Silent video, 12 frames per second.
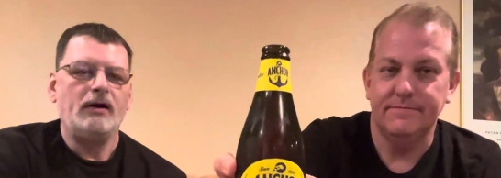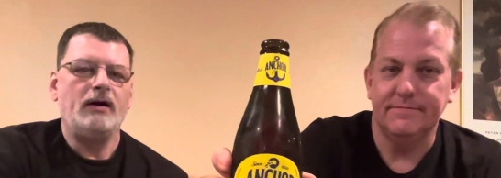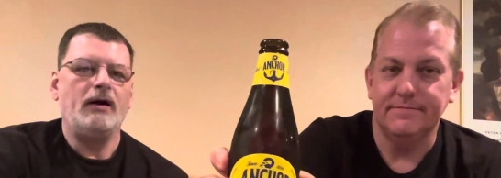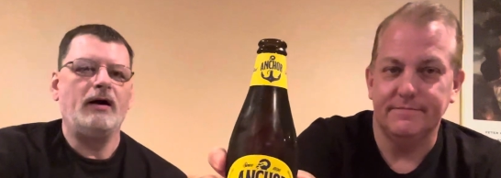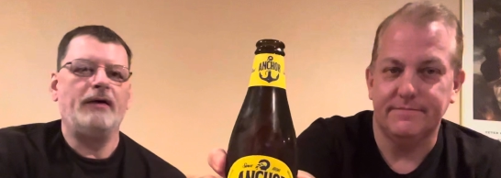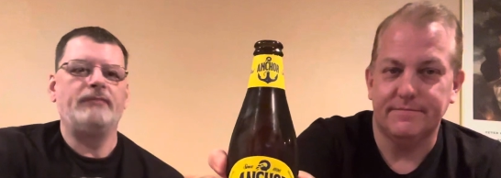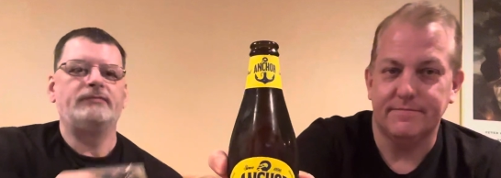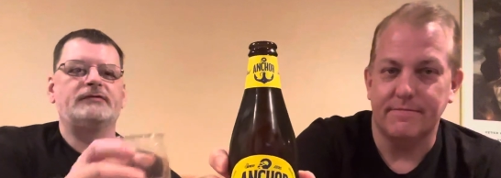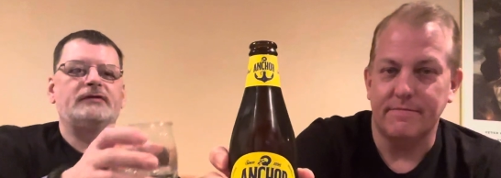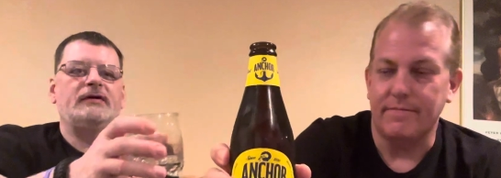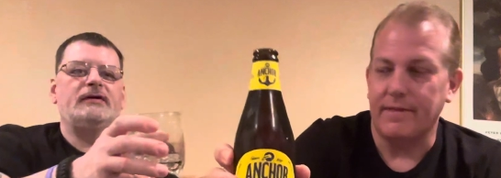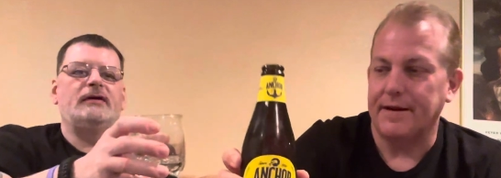Speaker 1: Ah, uh,
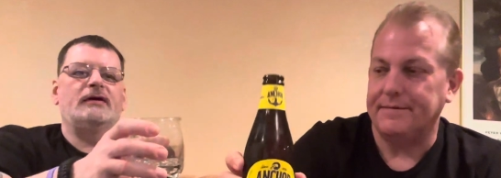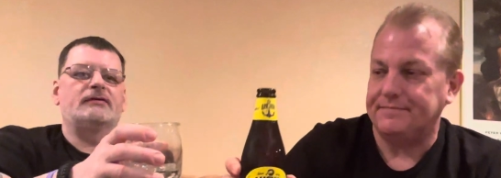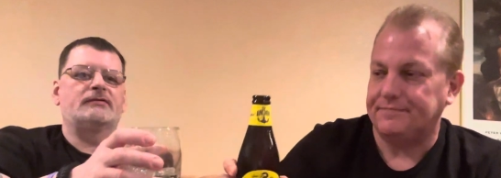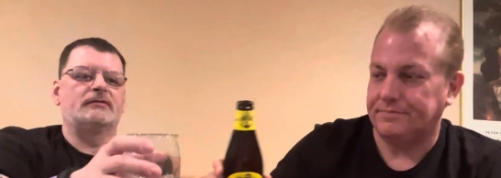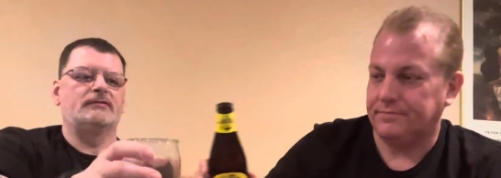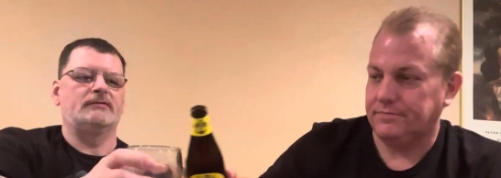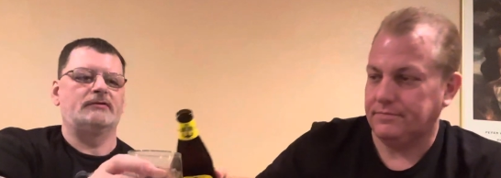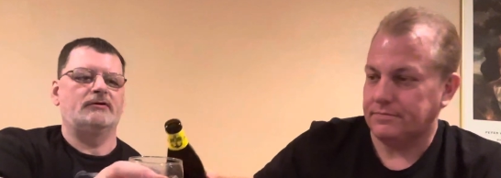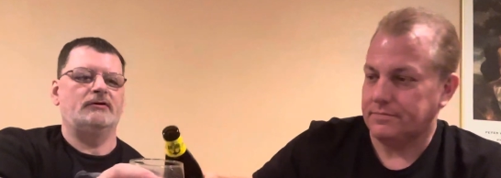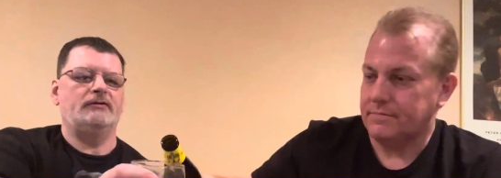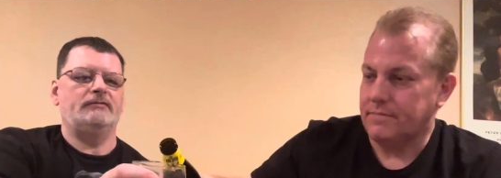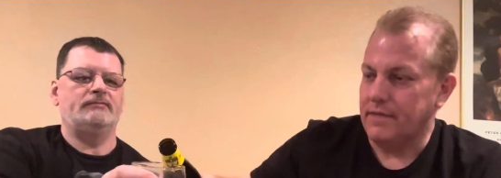see, yes,
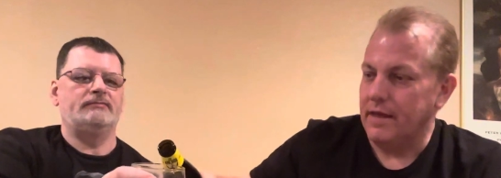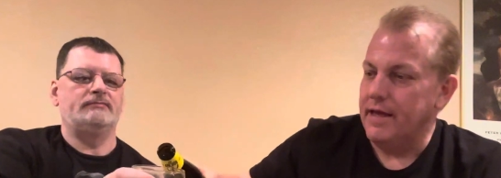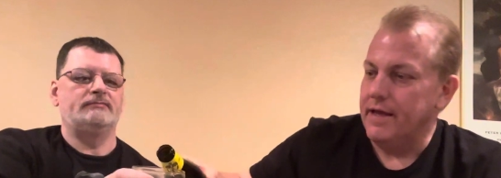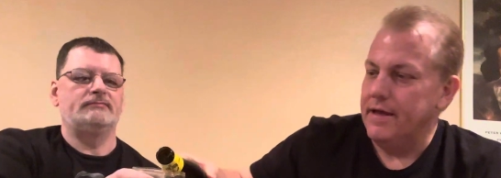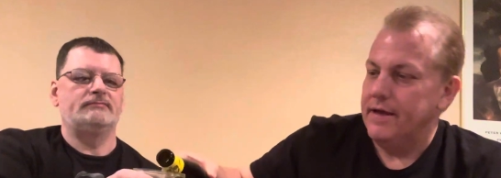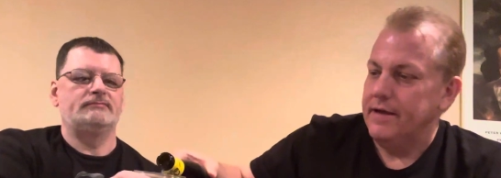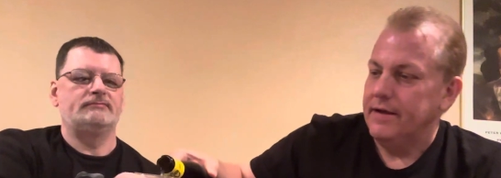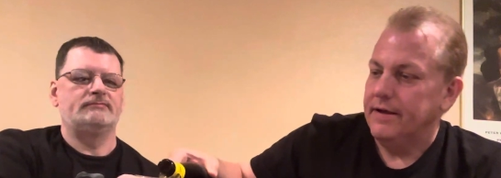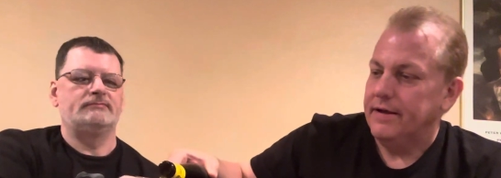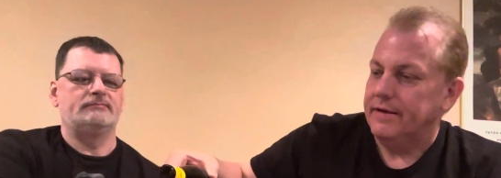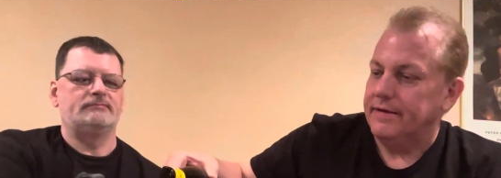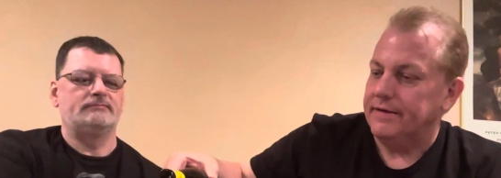good.
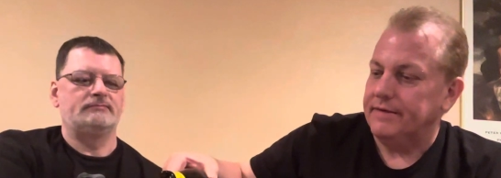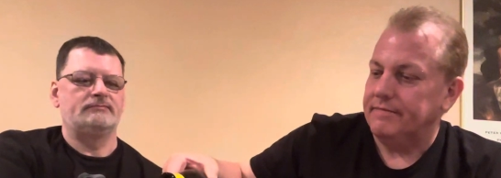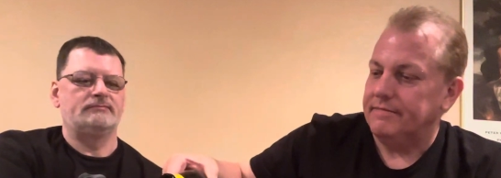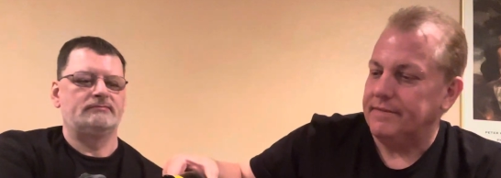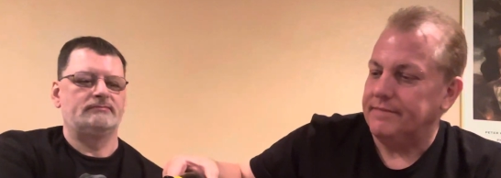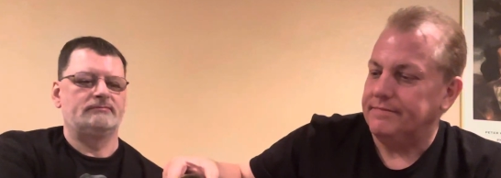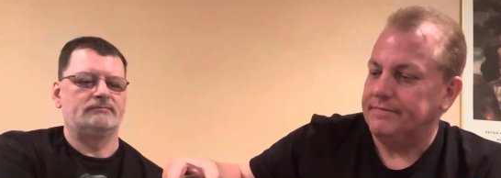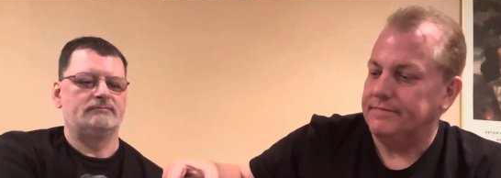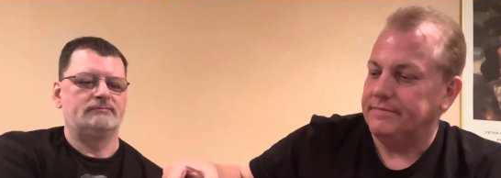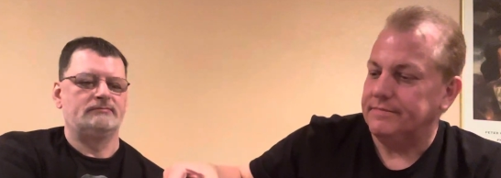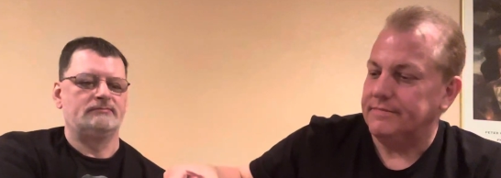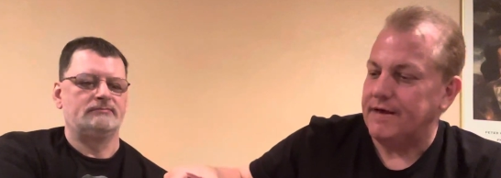
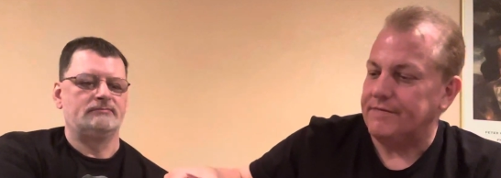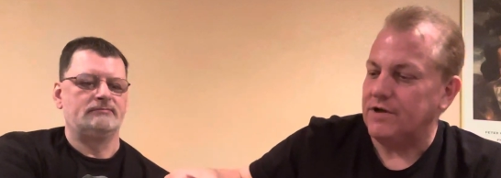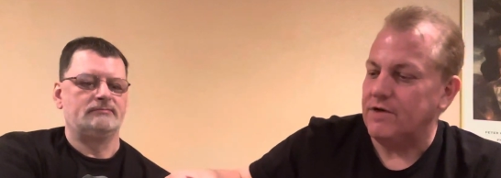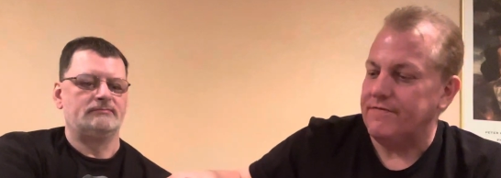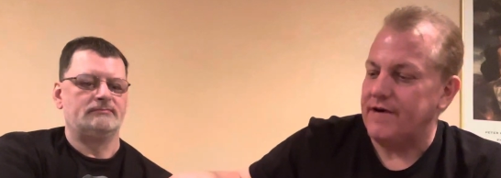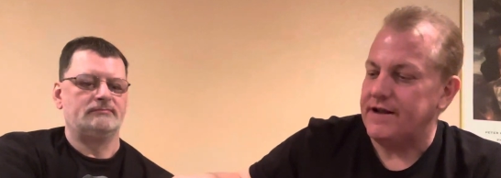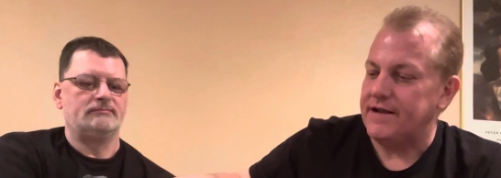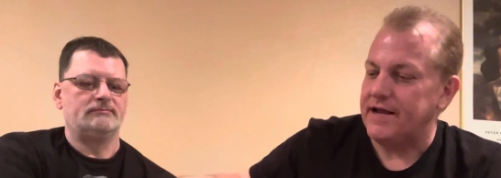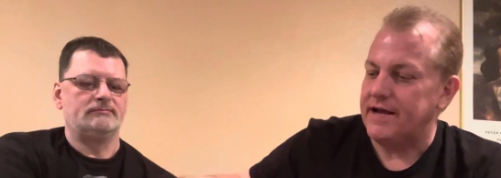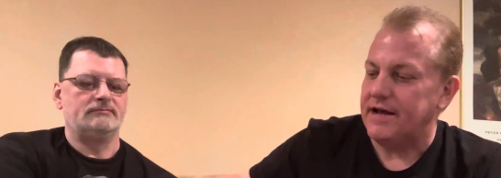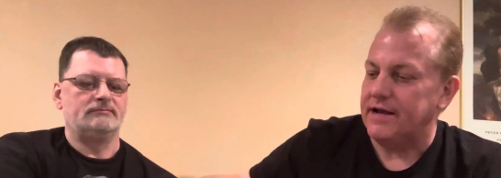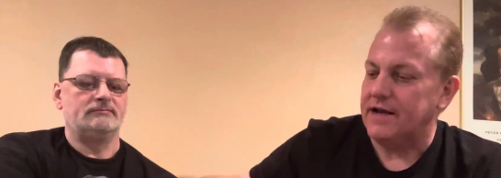I have to go find
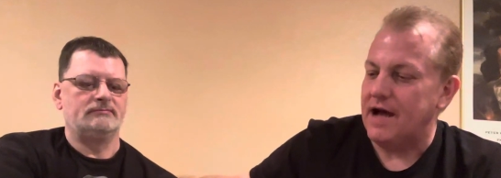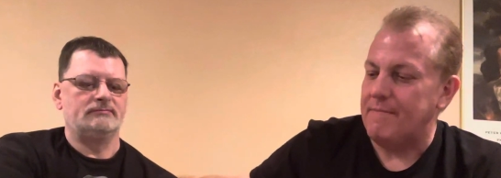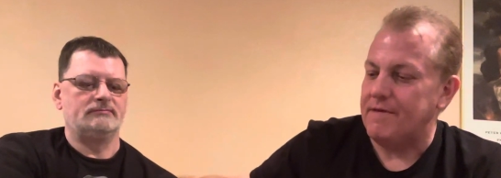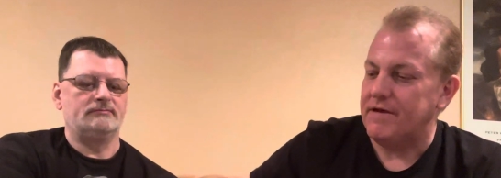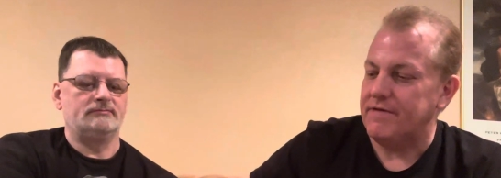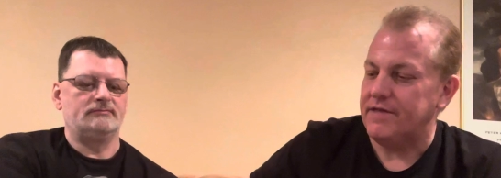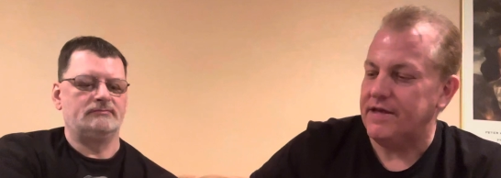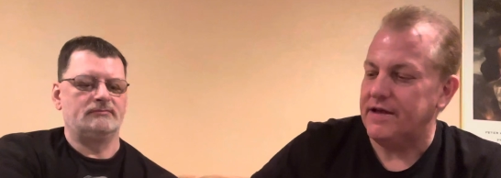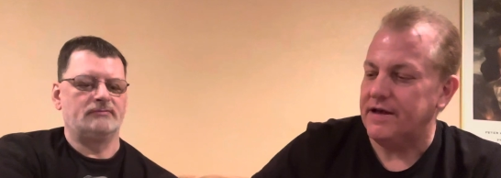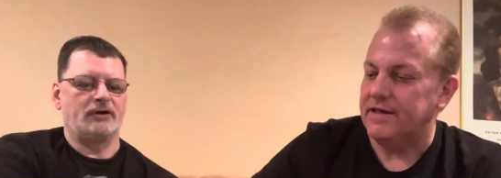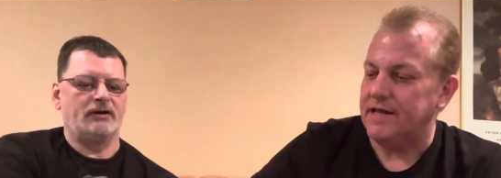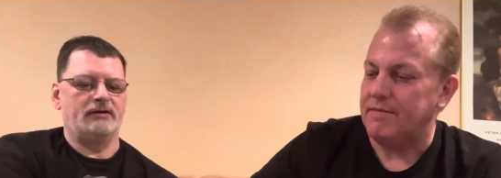a uh, copy of
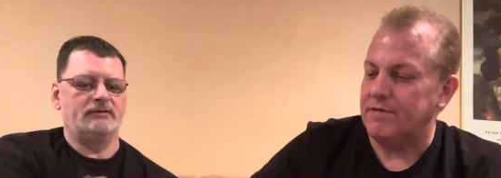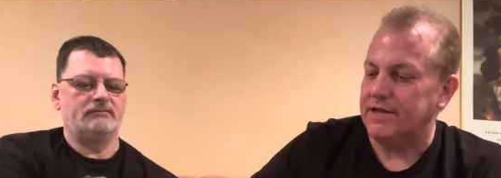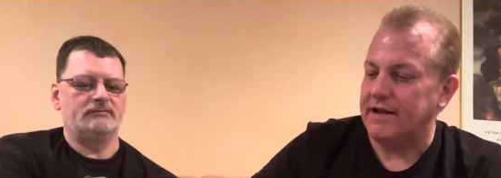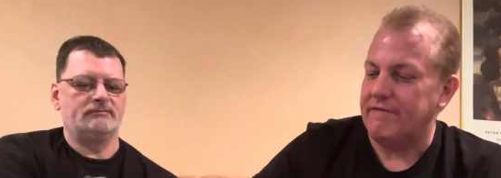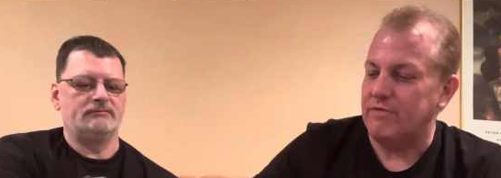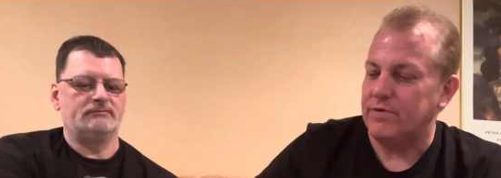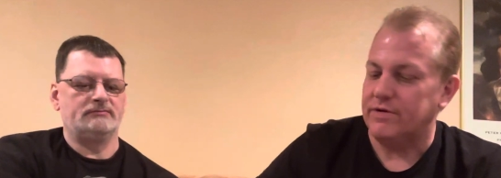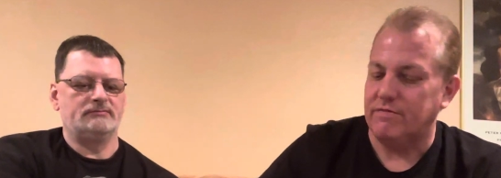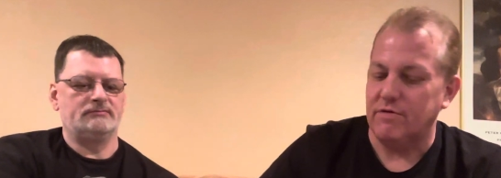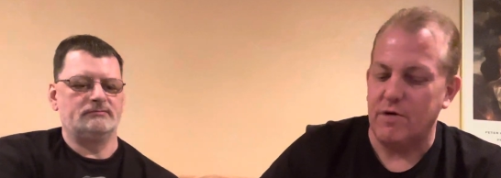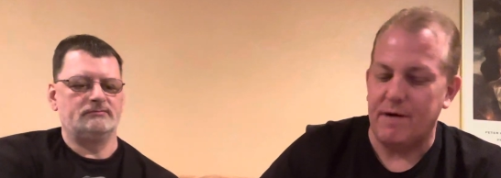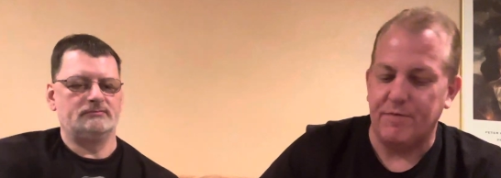the uh, yeah. label that everyone
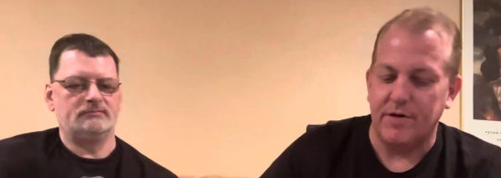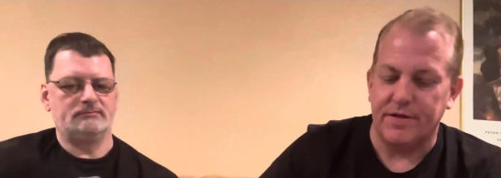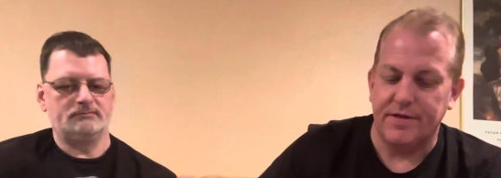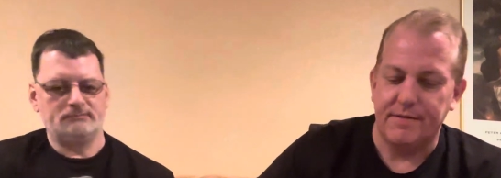grew up with.